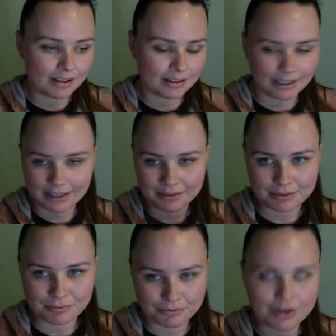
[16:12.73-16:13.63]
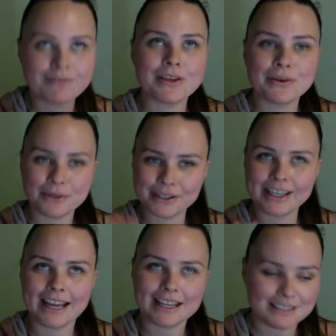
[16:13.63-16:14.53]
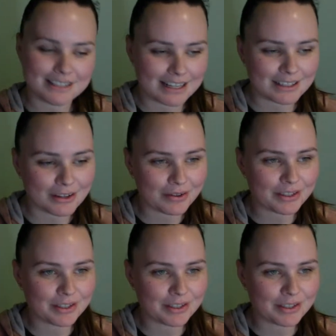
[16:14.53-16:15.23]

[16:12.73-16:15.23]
Like I reveal the guest that's going